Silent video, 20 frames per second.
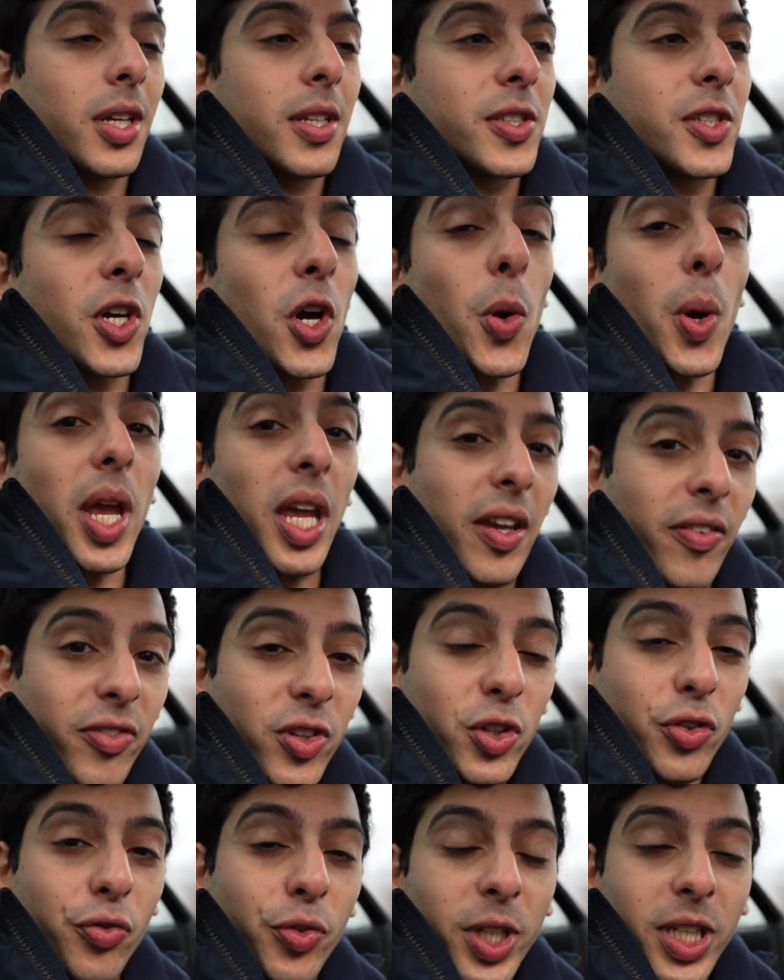So if
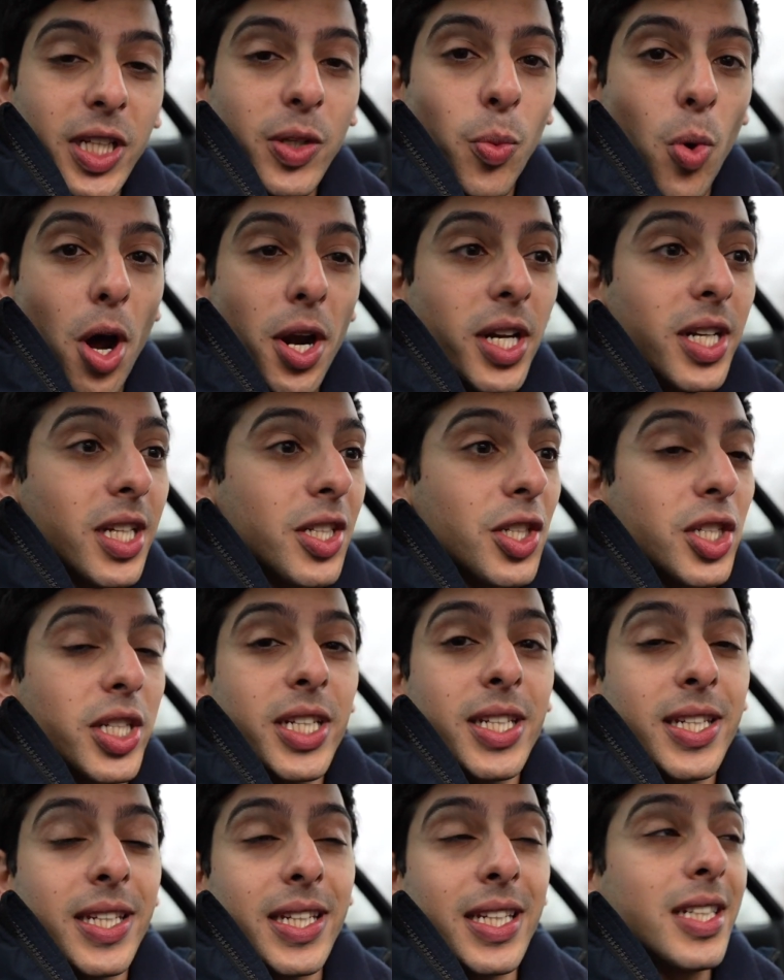you really wanted a
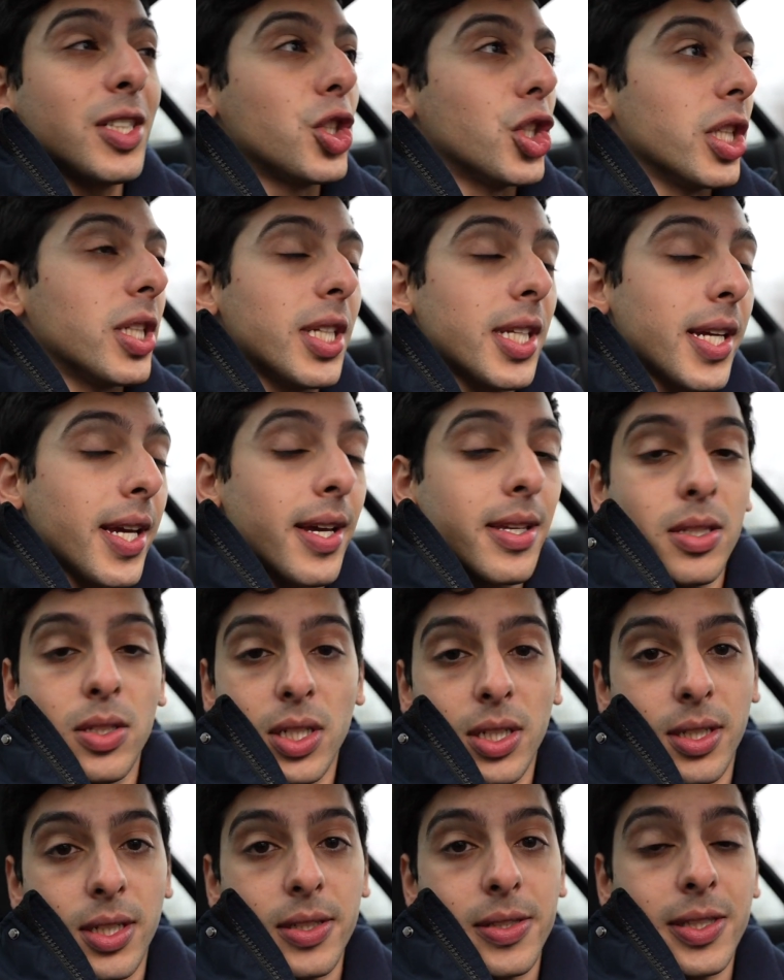GT, GTS,
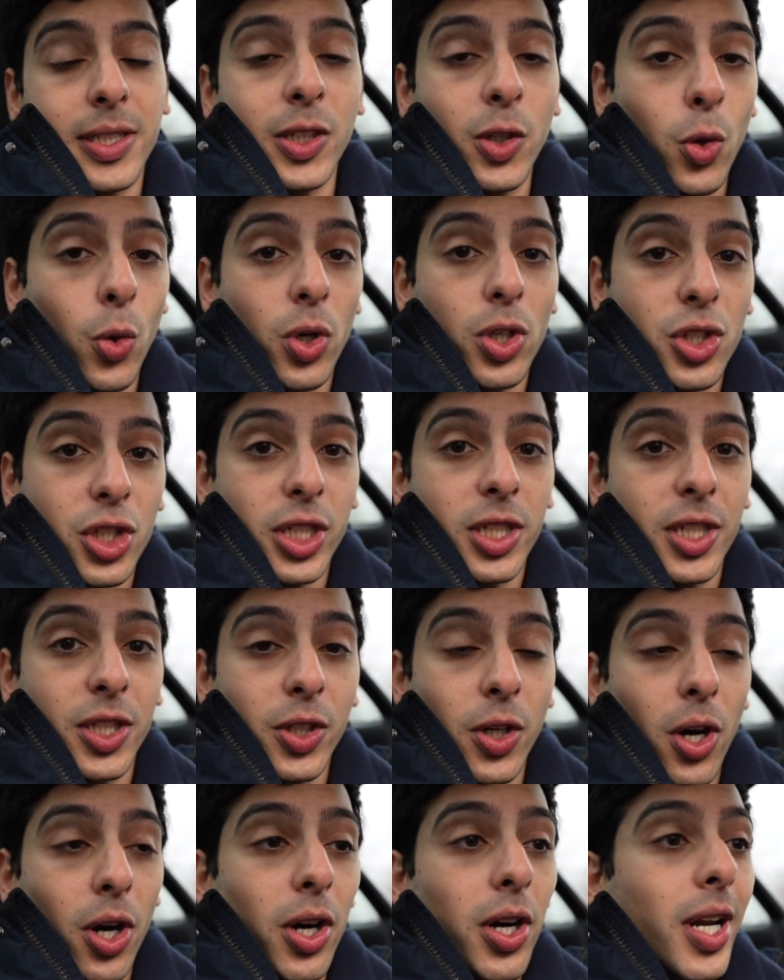GTC, or
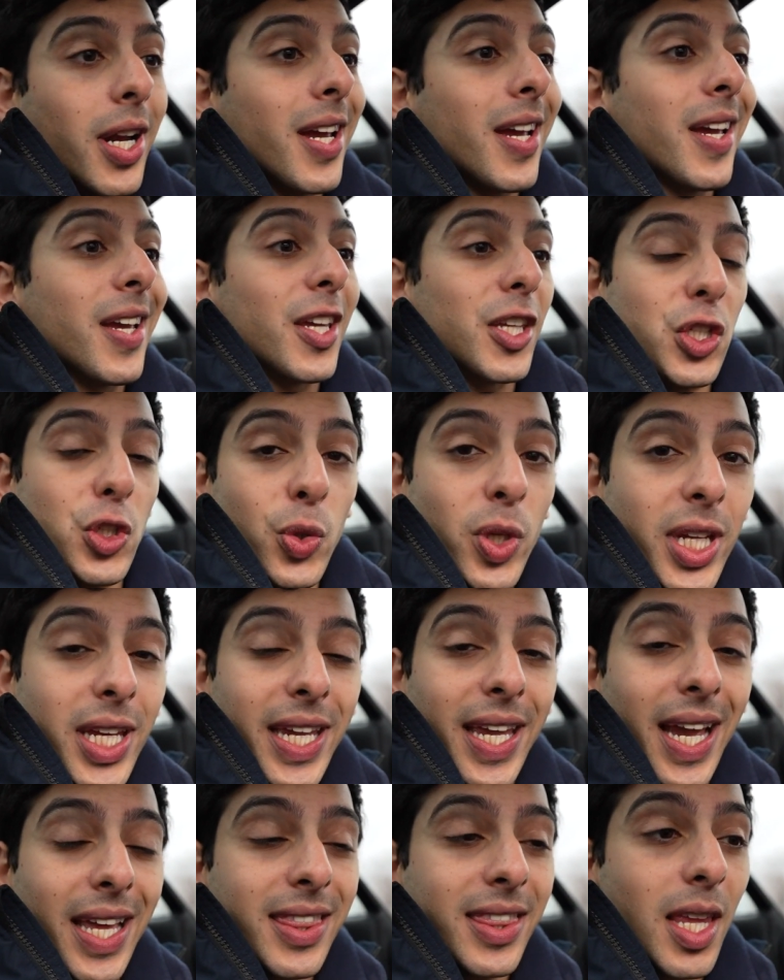GTR, you can
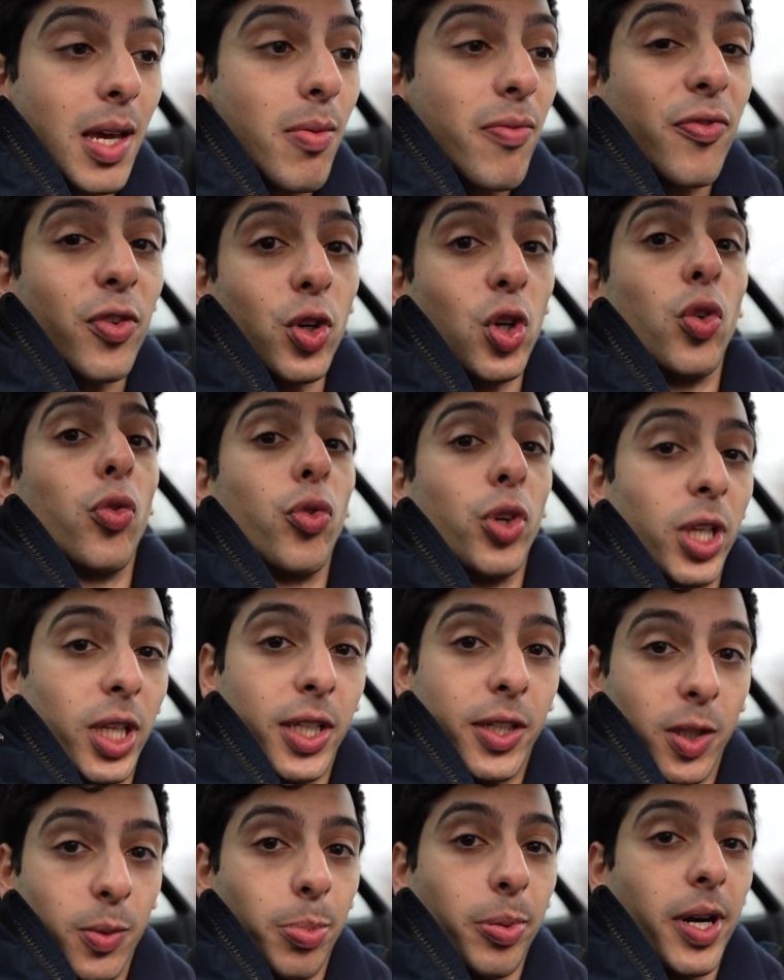get them for a
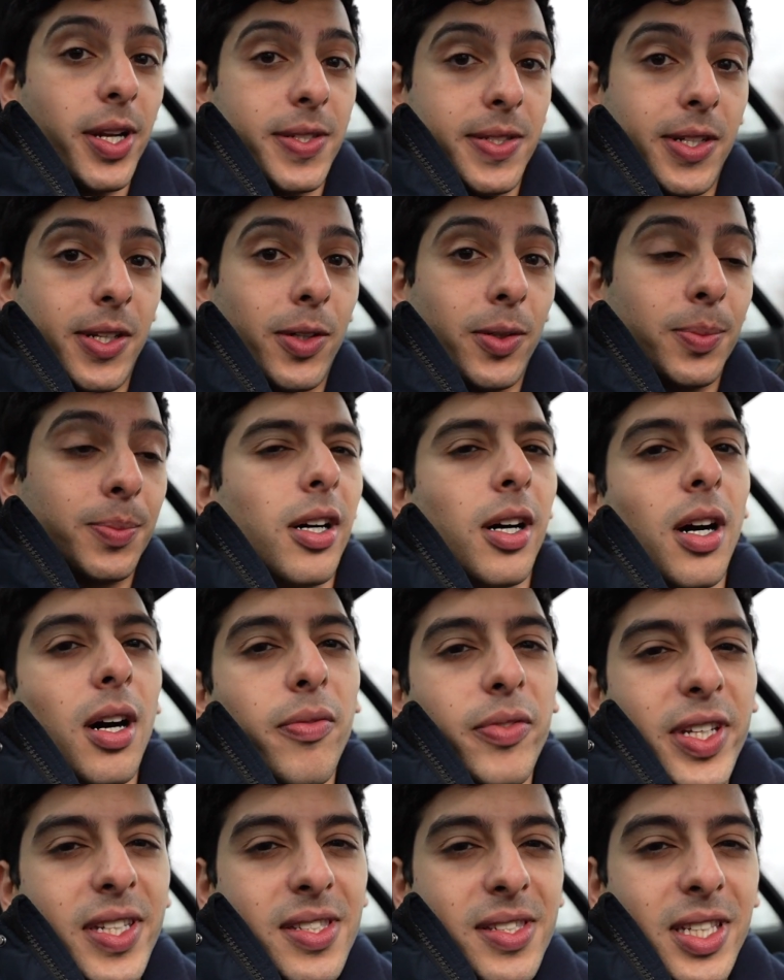really good price now.
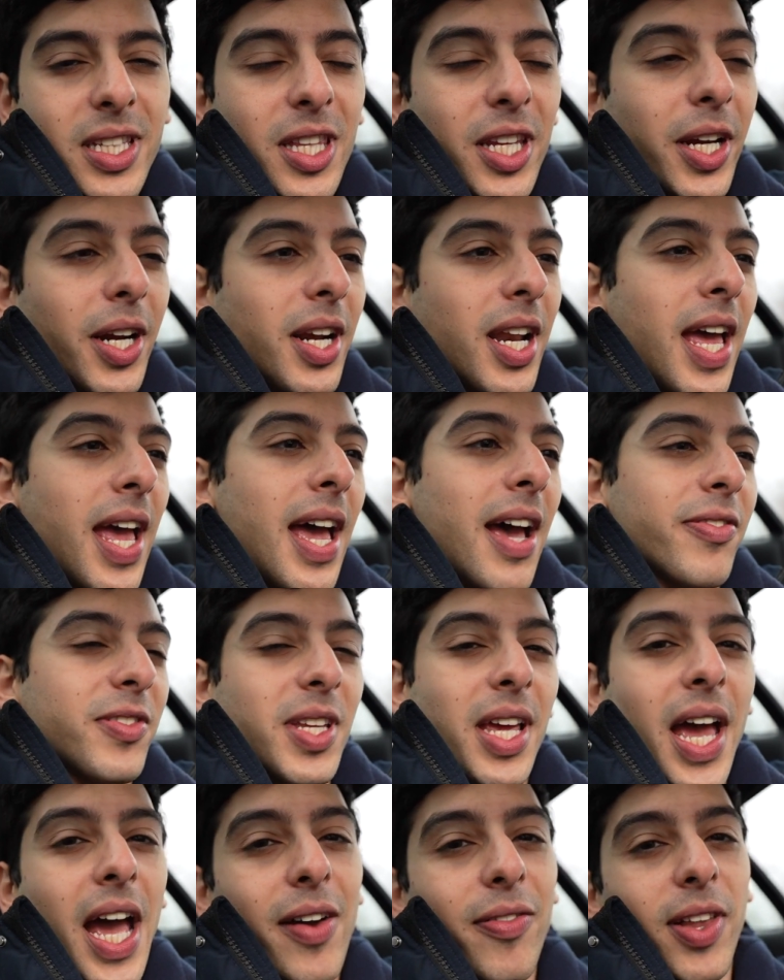Obviously, they're gonna have
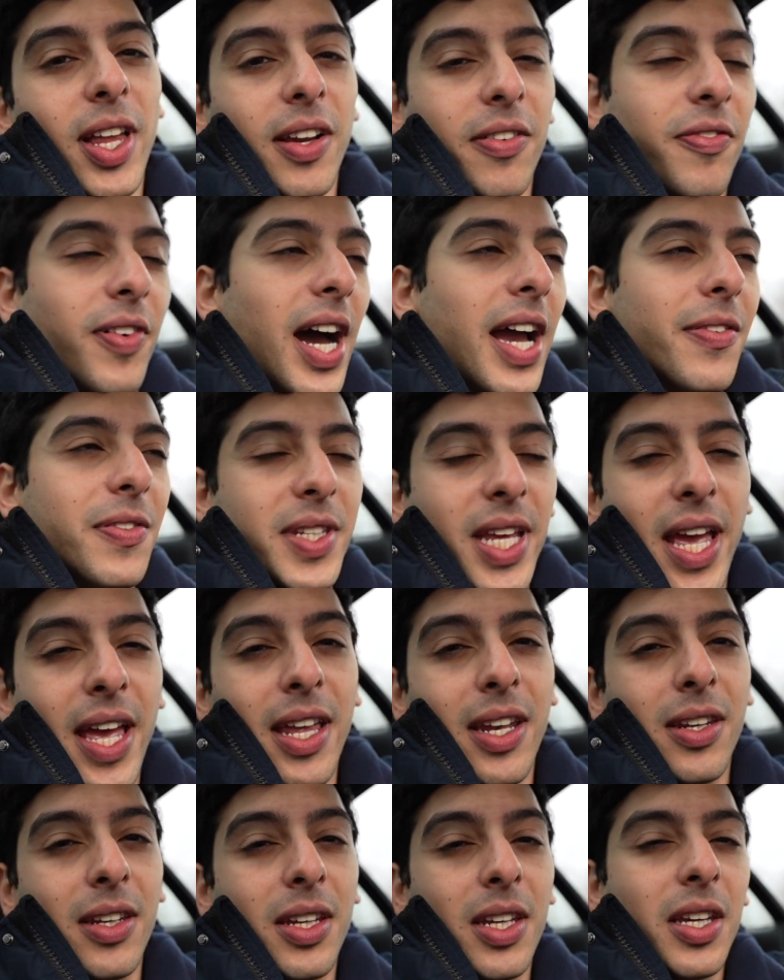to have like 5,
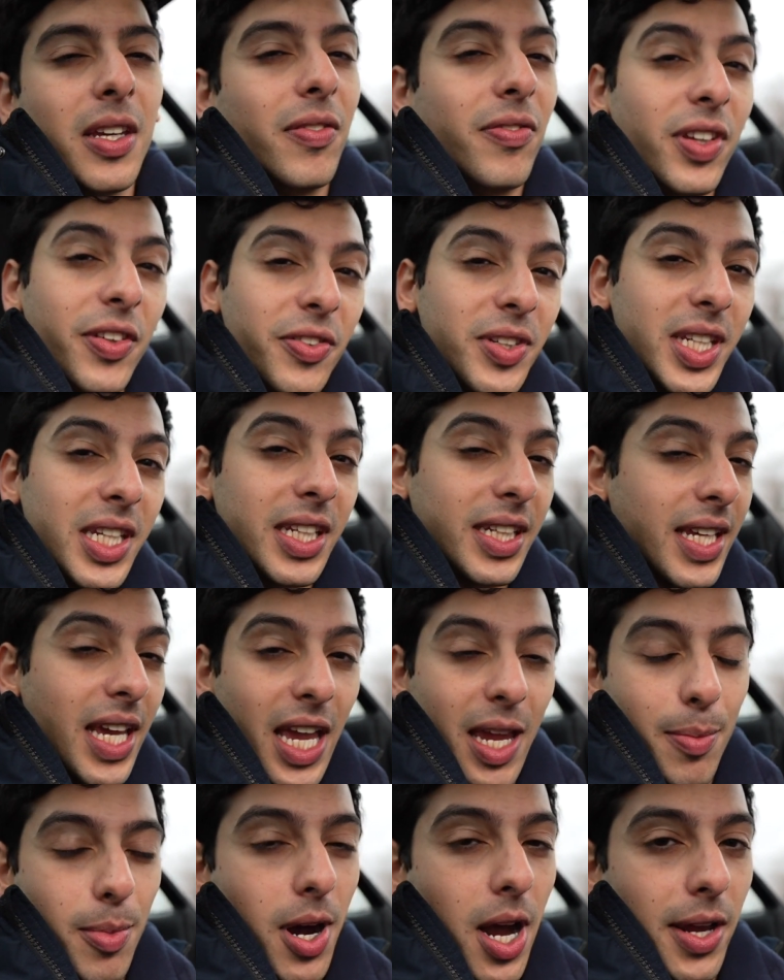10,
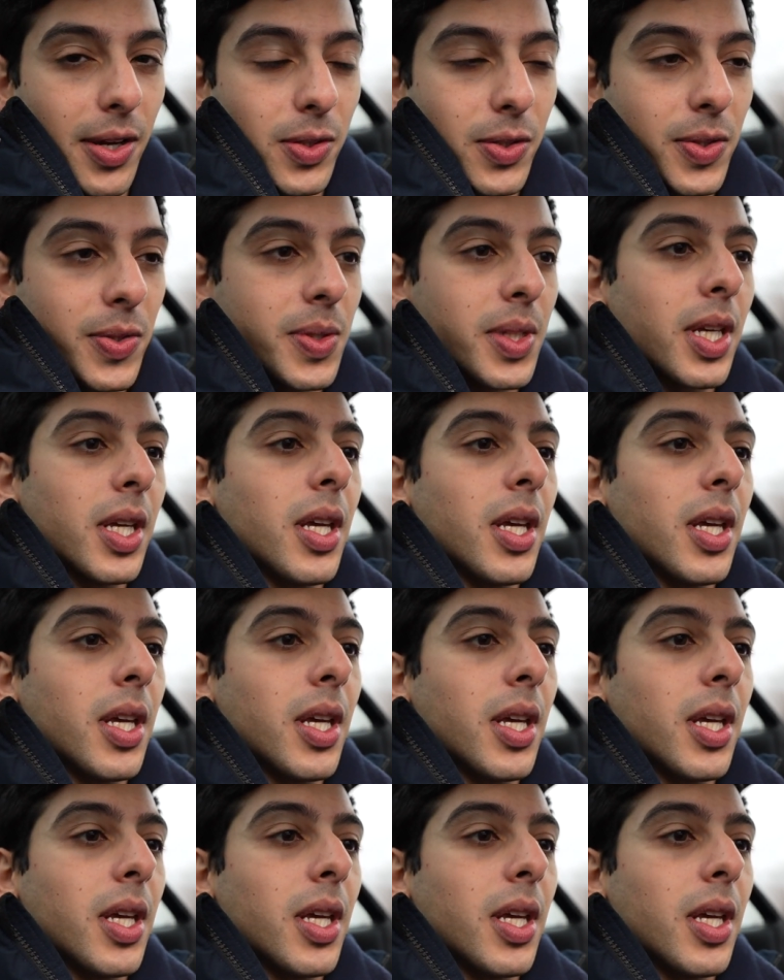15K miles,